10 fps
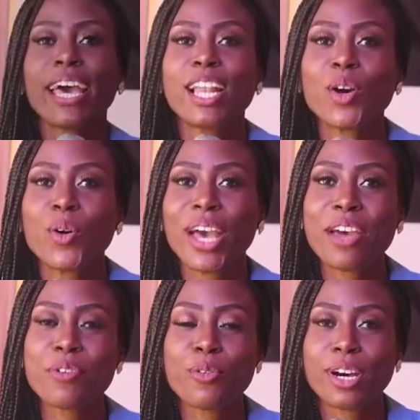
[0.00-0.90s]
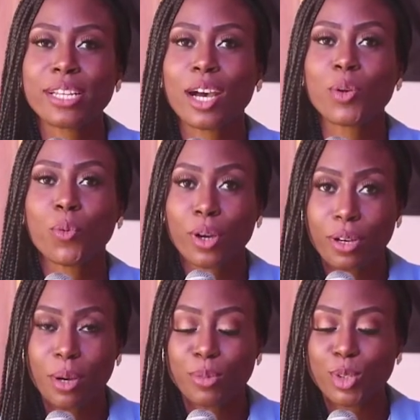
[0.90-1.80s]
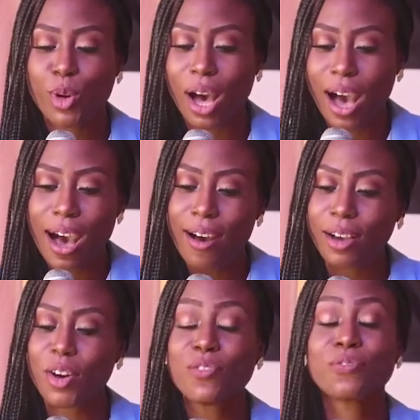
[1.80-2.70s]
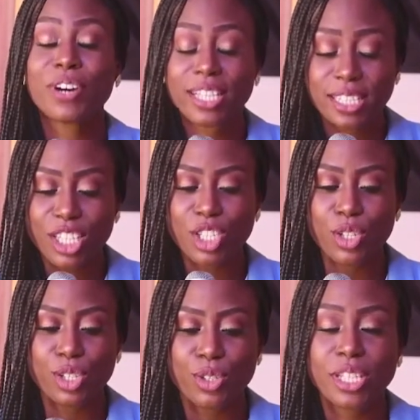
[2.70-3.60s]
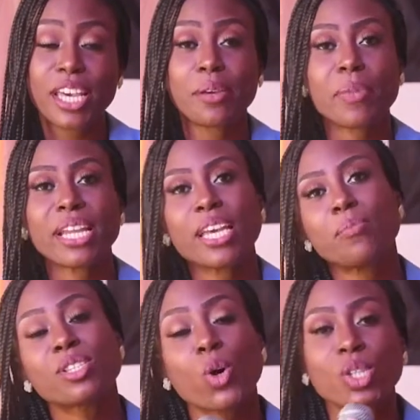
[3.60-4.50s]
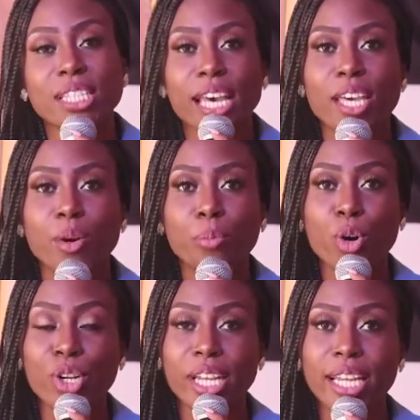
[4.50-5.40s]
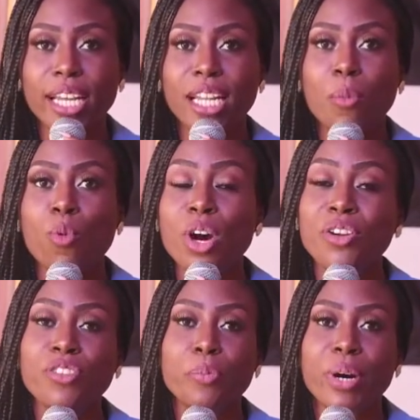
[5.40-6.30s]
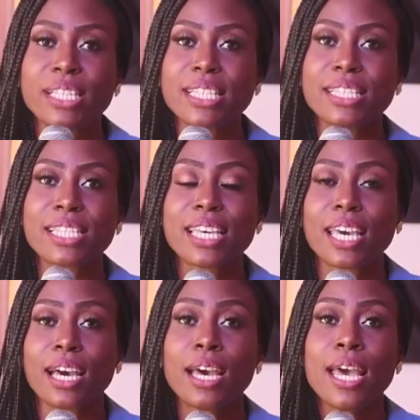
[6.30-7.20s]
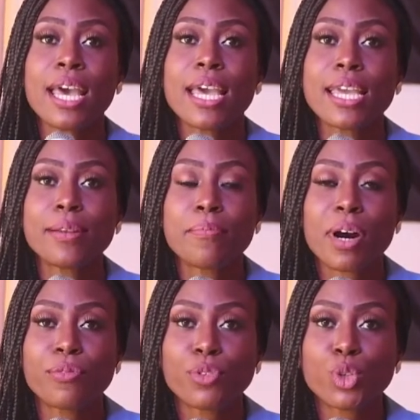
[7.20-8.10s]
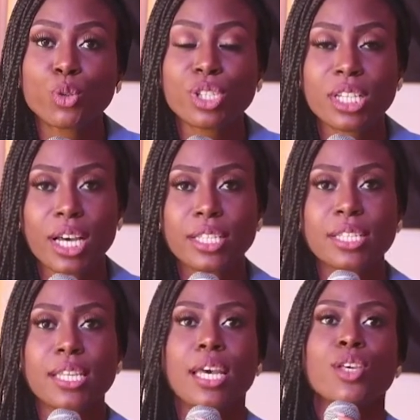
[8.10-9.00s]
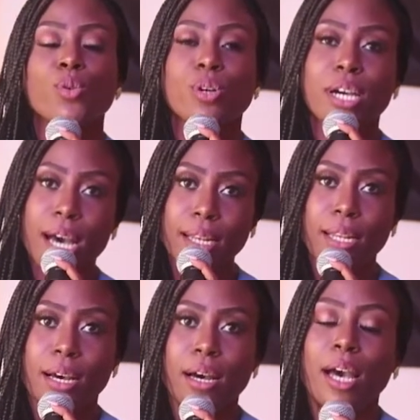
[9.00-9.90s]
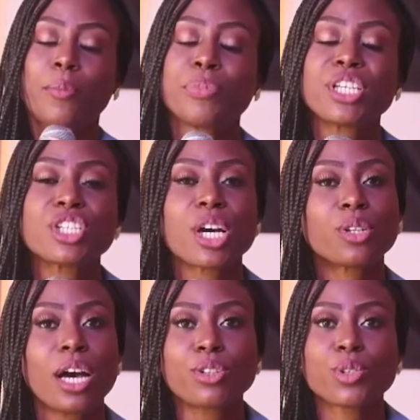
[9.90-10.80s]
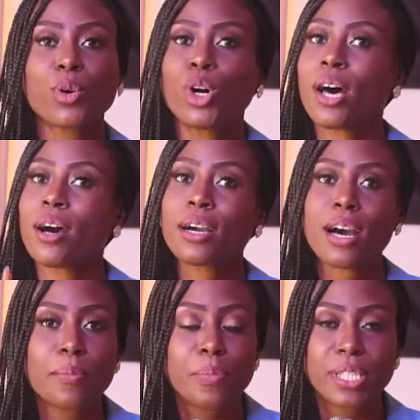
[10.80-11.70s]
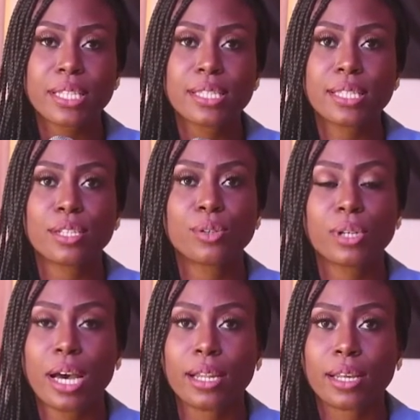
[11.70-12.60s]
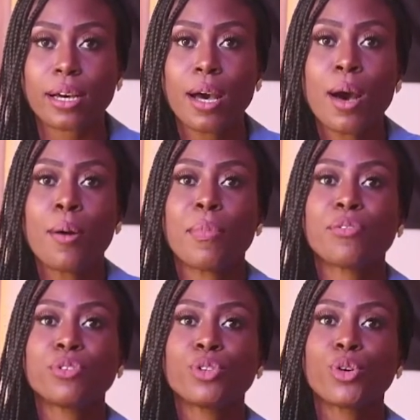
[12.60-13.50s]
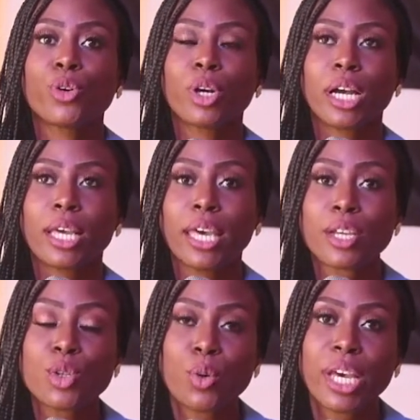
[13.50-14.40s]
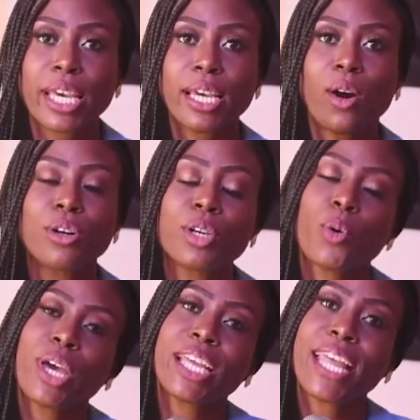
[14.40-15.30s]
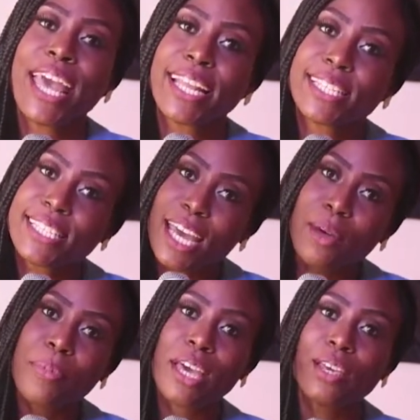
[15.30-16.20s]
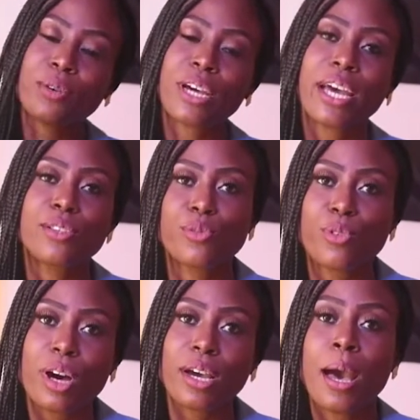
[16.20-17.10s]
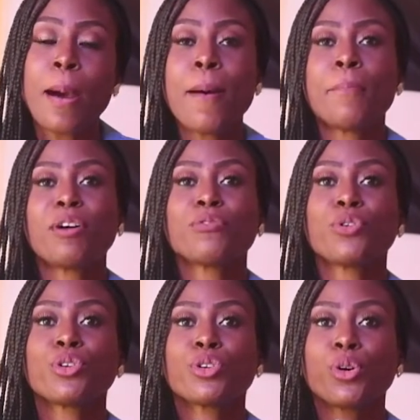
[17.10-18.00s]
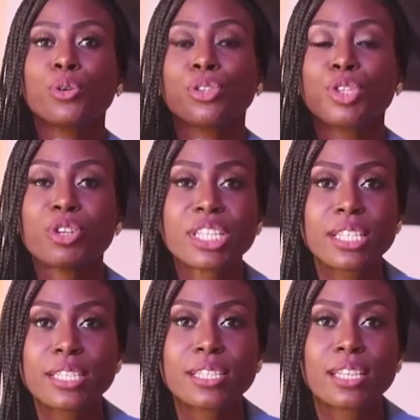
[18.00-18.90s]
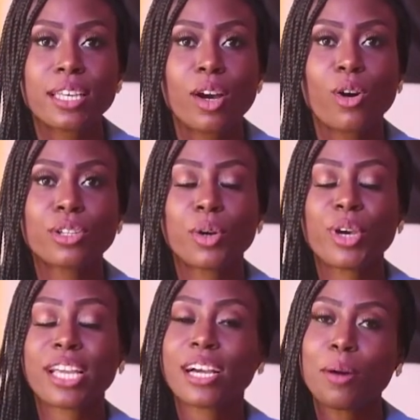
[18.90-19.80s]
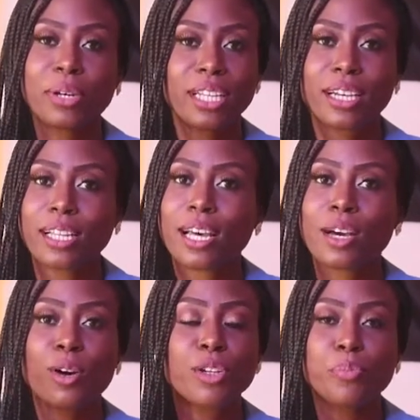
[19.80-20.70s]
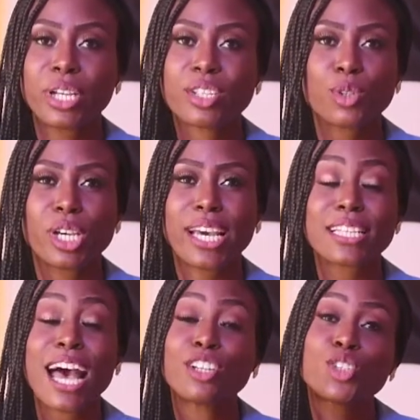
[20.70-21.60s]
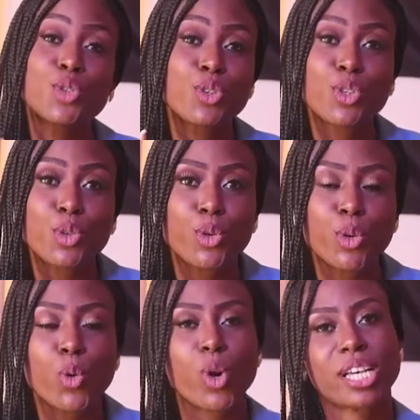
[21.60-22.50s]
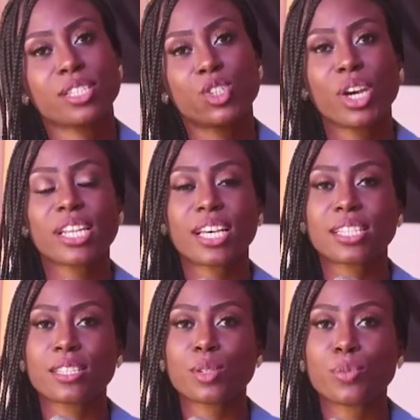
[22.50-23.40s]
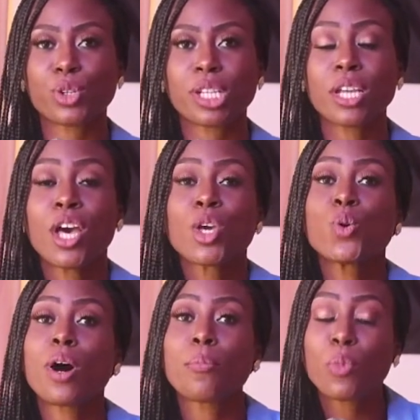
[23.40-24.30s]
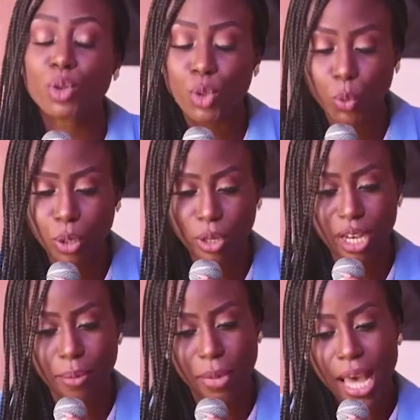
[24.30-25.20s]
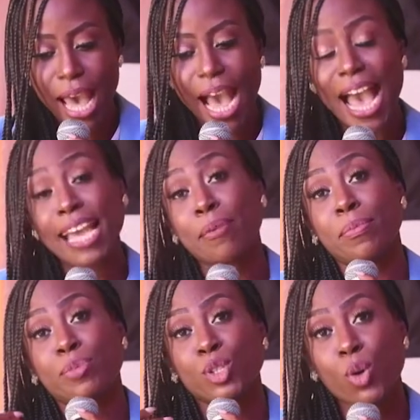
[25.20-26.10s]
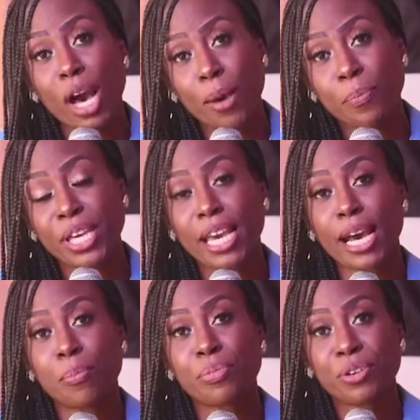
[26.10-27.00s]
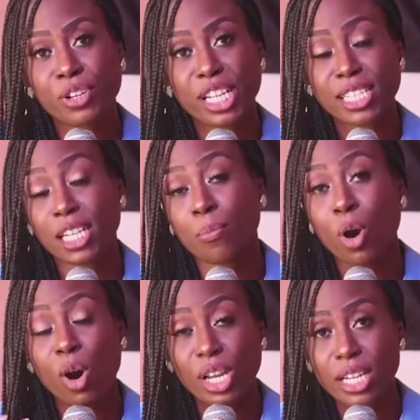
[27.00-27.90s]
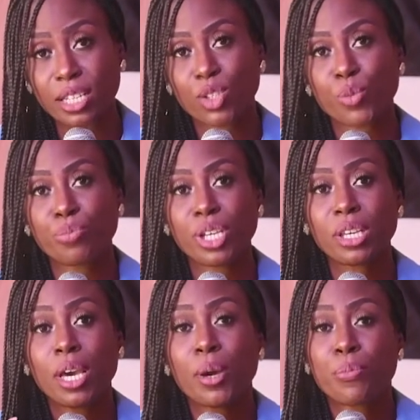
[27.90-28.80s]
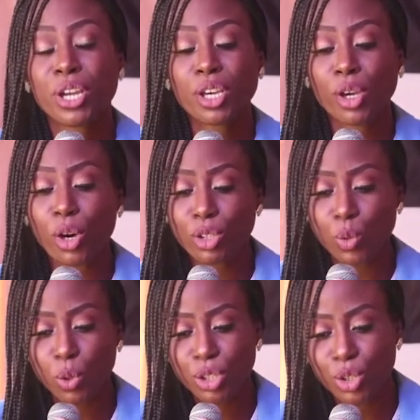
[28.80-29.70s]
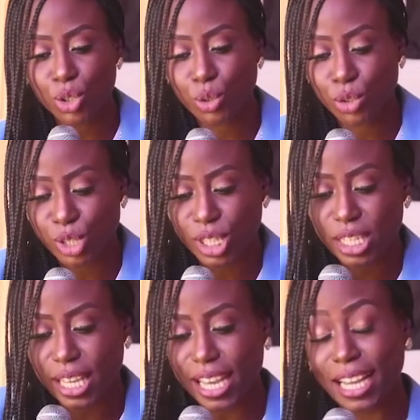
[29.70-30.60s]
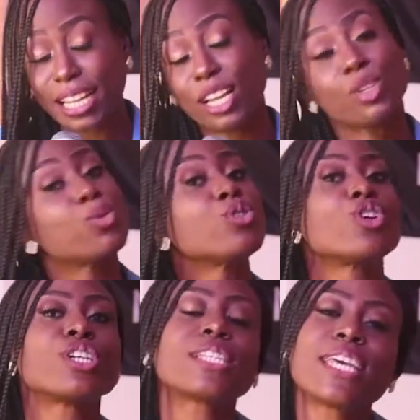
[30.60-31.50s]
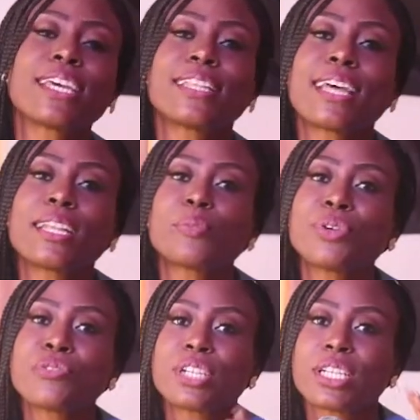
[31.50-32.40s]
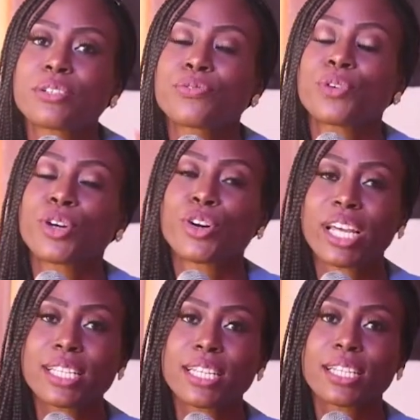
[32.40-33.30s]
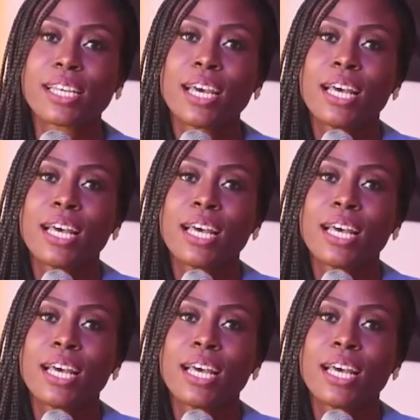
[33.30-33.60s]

hello everyone, and welcome to our conversation today. My name is Osayi Obbo Onen, and I'm one of the pastors here in Mavuno Church, Uganda. A big shout out to all our campuses in Uganda, Mavuno Gateway, all the way in Entebbe. You guys rock. Mavuno 360, all the way in Kabalagala. God bless you guys. And to you who has joined us this morning, you are most welcome. I am so happy, I'm privileged, and I'm honored to be bringing God's word to you today. And I do not take that that privilege for granted.